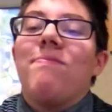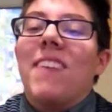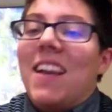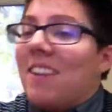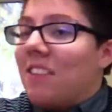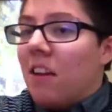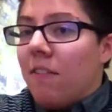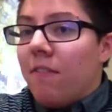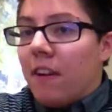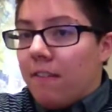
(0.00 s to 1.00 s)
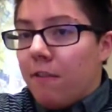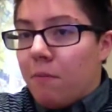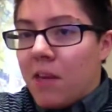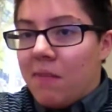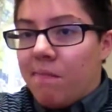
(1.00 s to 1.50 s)
and it's not fine for
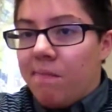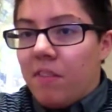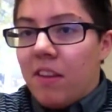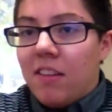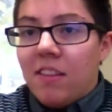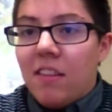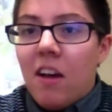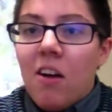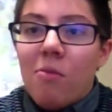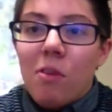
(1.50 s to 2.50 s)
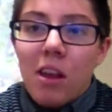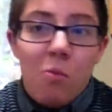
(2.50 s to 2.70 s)
me. It's not what I